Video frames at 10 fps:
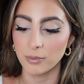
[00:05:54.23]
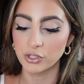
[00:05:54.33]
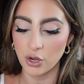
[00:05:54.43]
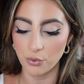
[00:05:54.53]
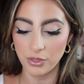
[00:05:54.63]

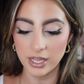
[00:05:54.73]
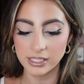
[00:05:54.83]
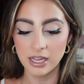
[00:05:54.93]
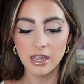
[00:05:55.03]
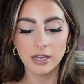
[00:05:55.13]
So
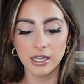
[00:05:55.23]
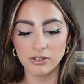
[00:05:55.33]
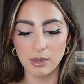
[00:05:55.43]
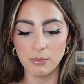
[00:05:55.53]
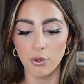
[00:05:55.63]
this gives
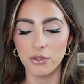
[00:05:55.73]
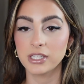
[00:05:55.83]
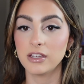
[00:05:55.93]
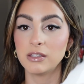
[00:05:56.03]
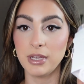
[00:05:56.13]
me both. This
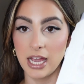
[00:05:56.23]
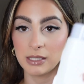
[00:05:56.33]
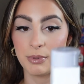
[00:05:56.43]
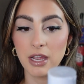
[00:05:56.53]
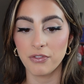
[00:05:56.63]
gives me
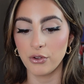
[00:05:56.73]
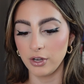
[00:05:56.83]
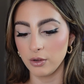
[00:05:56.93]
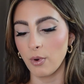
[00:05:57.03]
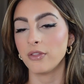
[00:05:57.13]
SPF
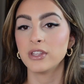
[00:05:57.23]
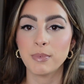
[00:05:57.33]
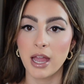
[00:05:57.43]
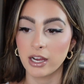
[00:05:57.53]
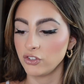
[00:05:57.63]
30. Wow, this
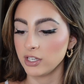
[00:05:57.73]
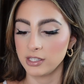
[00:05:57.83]
packaging is